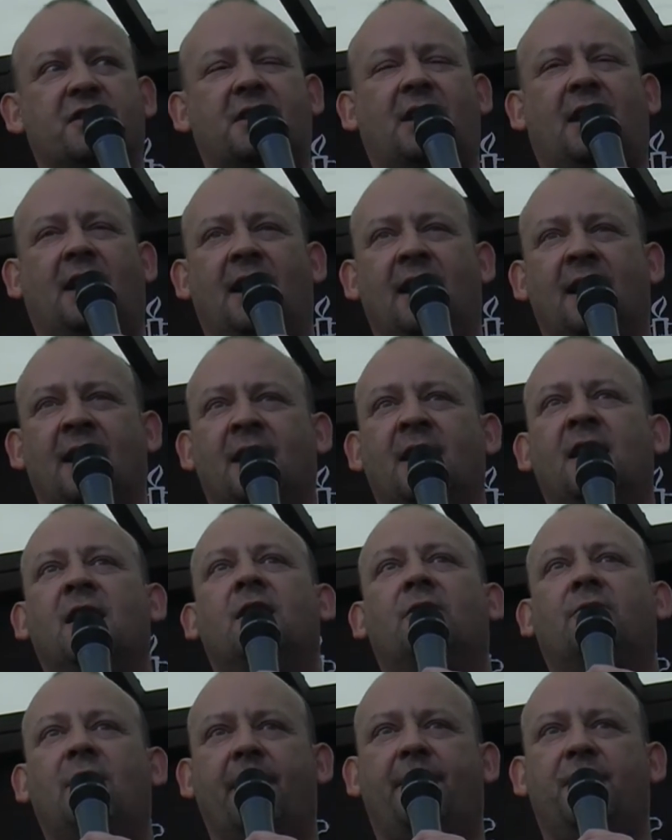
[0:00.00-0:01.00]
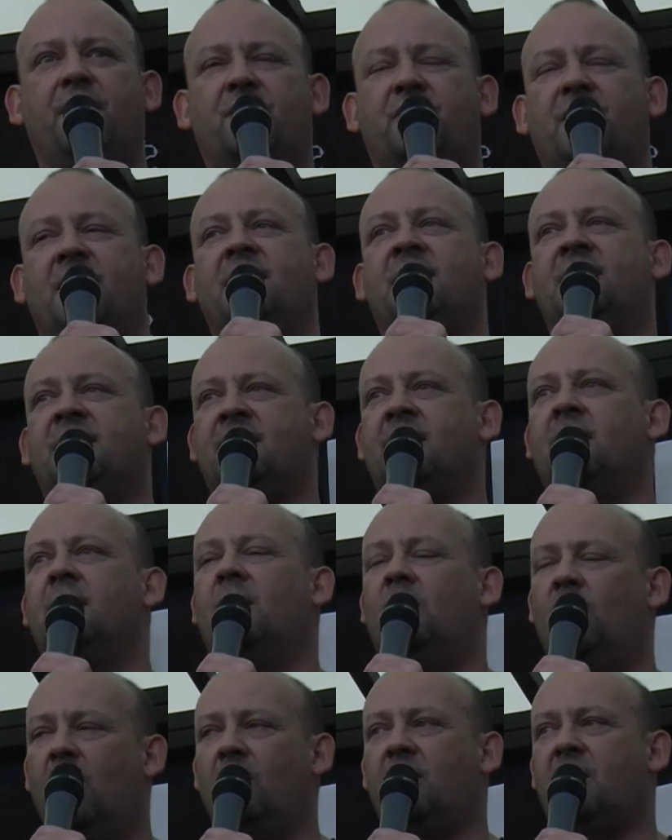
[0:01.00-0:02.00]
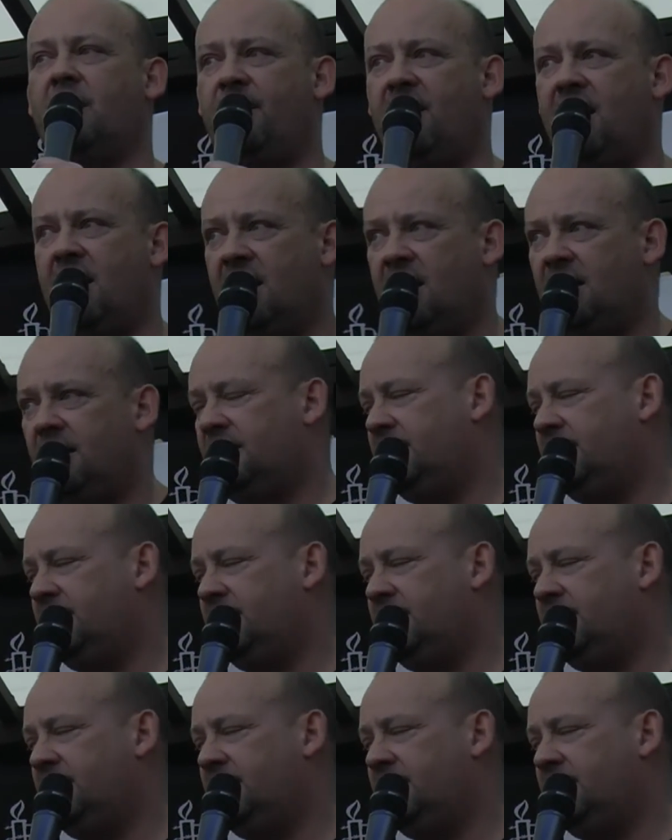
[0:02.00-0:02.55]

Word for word: is clear. Refugees, welcome here.